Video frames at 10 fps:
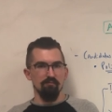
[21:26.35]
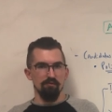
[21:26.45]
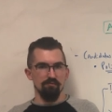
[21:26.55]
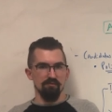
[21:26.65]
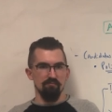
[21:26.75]

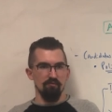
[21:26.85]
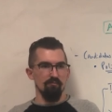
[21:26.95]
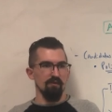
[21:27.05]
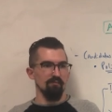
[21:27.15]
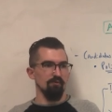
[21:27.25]
which was a
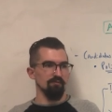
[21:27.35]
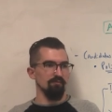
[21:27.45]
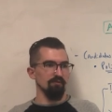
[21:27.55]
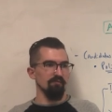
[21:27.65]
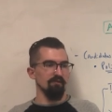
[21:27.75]
movement which
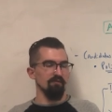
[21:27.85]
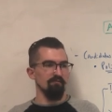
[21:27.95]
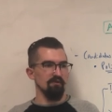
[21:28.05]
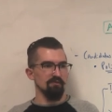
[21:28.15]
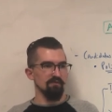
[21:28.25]
believed in
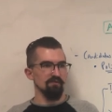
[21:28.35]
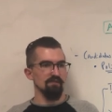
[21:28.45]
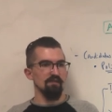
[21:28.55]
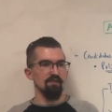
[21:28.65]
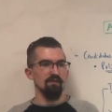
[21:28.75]

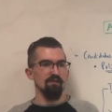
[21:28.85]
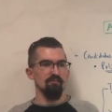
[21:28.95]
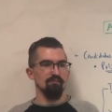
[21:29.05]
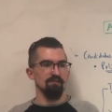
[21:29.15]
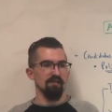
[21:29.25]
efficiency
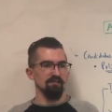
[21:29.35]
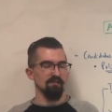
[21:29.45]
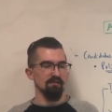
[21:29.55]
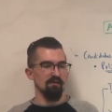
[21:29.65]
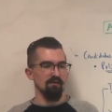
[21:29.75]
and
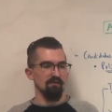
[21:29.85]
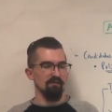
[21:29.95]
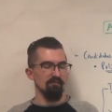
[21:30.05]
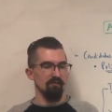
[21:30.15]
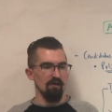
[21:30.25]
protecting the
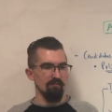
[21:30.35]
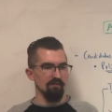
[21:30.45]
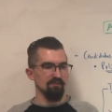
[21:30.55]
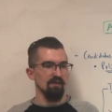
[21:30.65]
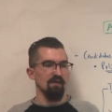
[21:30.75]

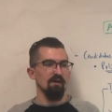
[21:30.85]
environment.